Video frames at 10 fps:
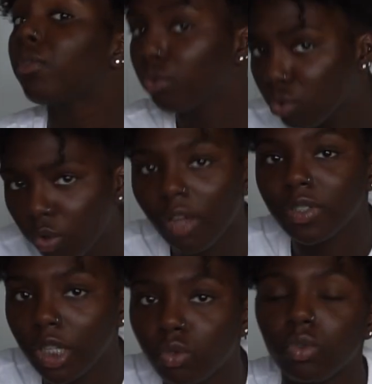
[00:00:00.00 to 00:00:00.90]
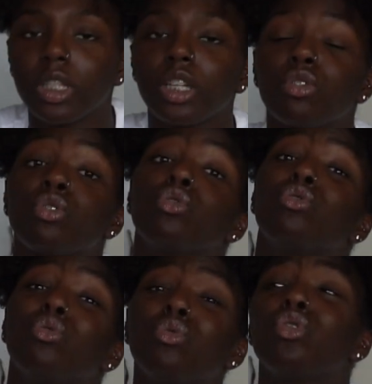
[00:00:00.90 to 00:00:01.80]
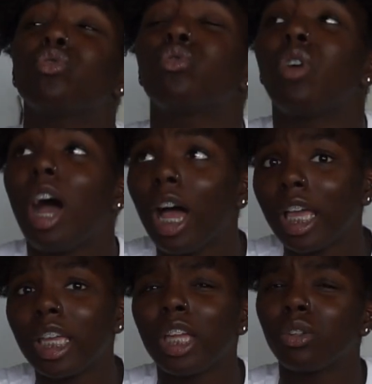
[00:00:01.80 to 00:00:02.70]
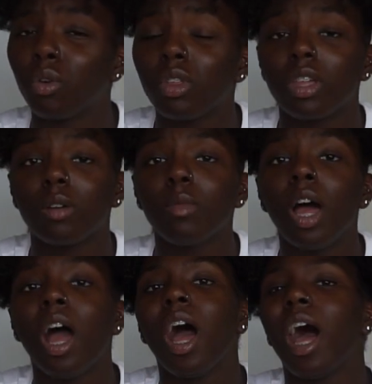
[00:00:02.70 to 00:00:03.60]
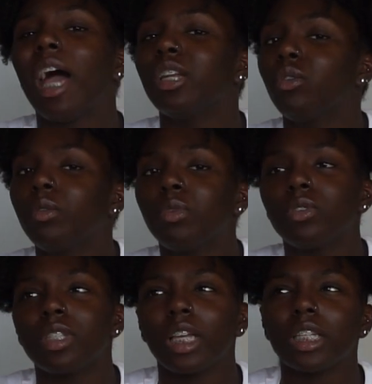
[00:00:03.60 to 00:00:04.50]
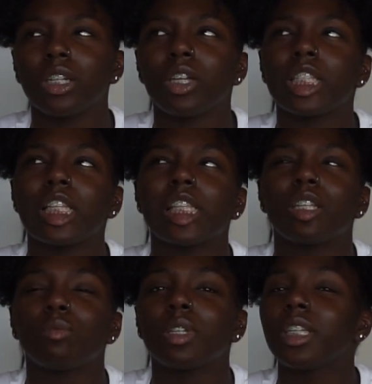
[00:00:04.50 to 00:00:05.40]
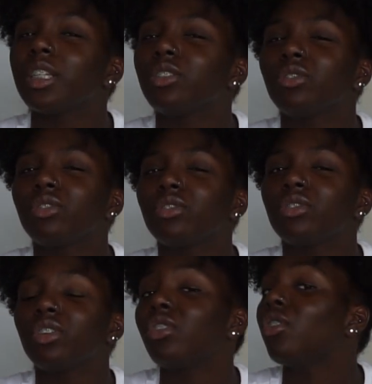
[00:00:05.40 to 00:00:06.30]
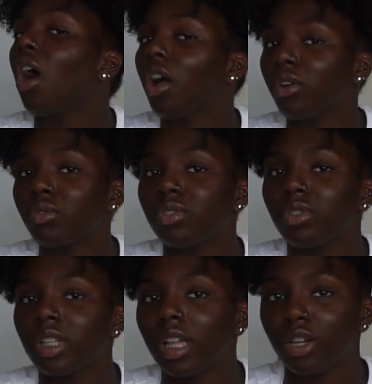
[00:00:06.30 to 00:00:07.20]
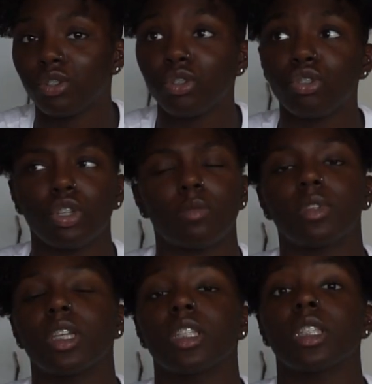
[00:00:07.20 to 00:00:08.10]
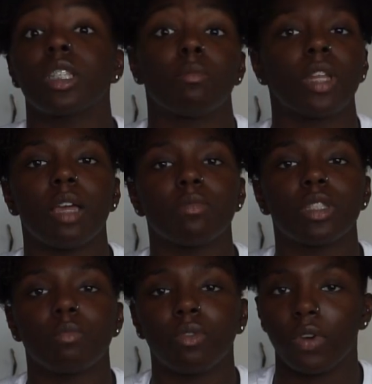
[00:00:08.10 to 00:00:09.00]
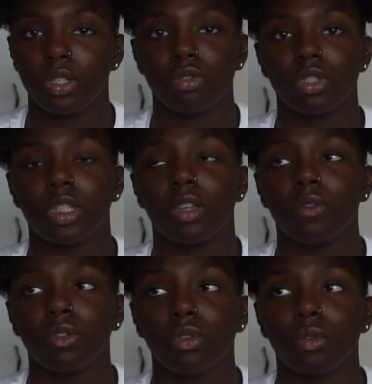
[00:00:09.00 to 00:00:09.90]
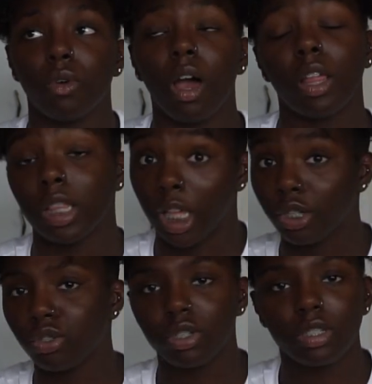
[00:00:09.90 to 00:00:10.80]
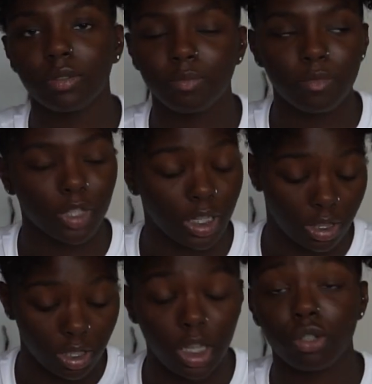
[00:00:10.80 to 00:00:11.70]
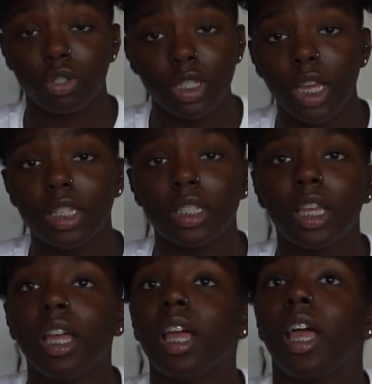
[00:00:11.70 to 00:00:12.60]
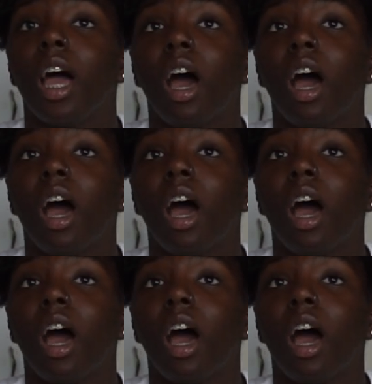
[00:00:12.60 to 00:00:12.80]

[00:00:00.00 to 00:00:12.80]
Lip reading: But if you do have scheduled lectures, do try and go to them. I know in post-secondary, it's a little bit easier to not go to the lectures, just because sometimes the professors give you the lectures, like the lecture slides.